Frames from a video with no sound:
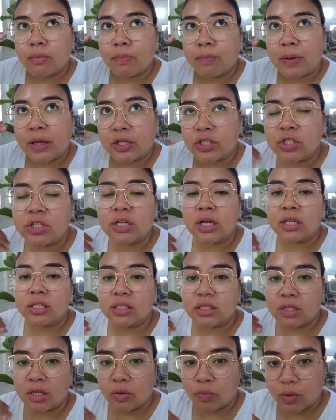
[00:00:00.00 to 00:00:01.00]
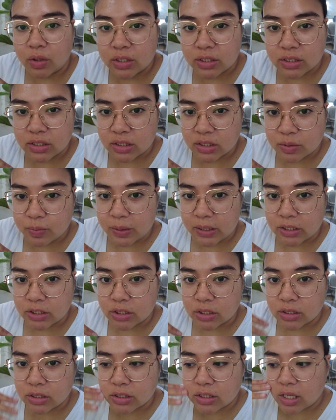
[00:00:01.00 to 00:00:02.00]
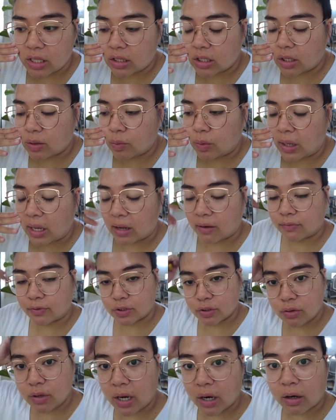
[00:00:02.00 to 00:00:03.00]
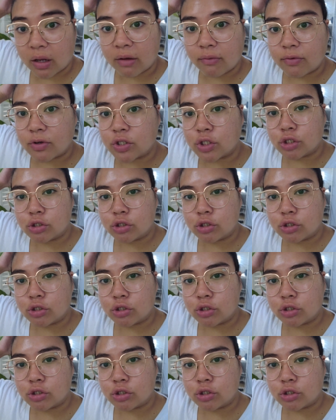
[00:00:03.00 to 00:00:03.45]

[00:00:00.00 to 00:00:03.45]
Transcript: patients I can stay in one is 6 patients, and then we have 2 caregivers.